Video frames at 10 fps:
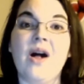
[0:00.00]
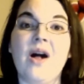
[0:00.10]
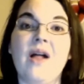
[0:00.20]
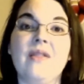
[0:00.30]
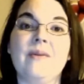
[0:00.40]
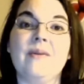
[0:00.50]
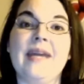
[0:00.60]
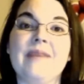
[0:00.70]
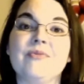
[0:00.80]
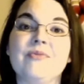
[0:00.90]
all the way
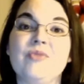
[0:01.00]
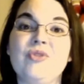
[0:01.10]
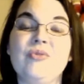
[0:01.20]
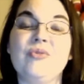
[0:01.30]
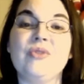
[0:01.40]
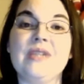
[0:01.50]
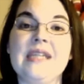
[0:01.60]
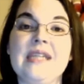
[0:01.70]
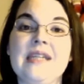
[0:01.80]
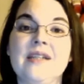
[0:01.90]
up from junior
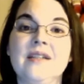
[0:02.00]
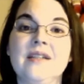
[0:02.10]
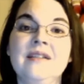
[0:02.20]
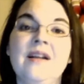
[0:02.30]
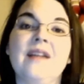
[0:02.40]
year